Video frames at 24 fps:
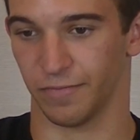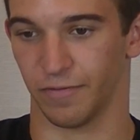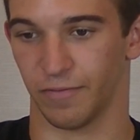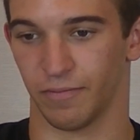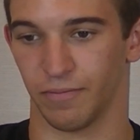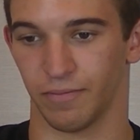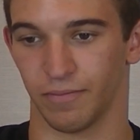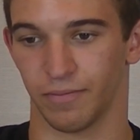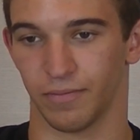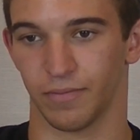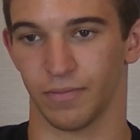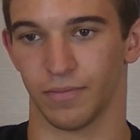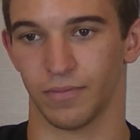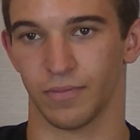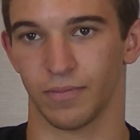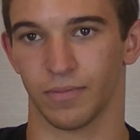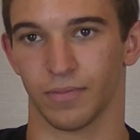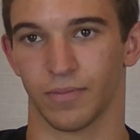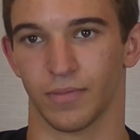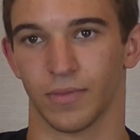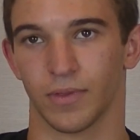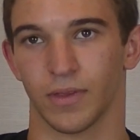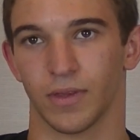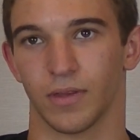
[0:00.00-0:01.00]
be
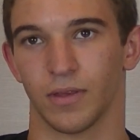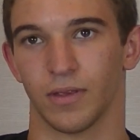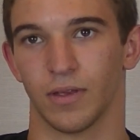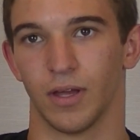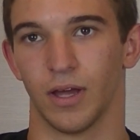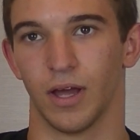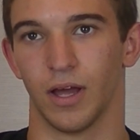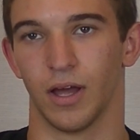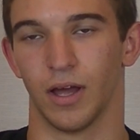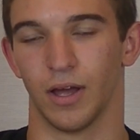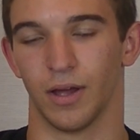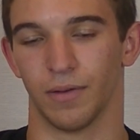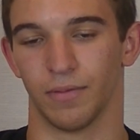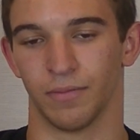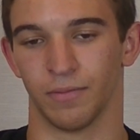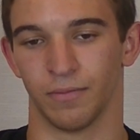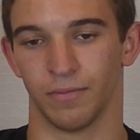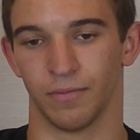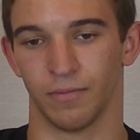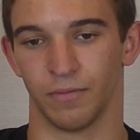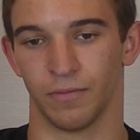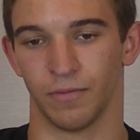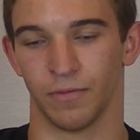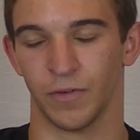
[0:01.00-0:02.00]
like
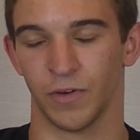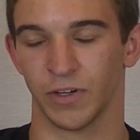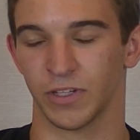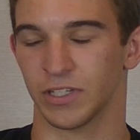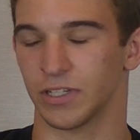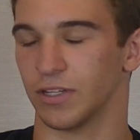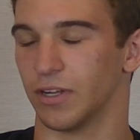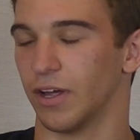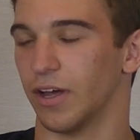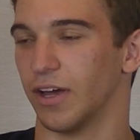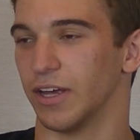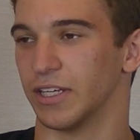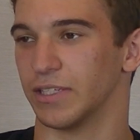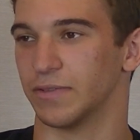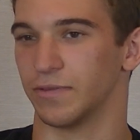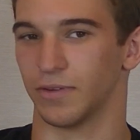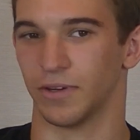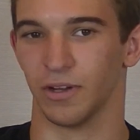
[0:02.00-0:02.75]
First Class,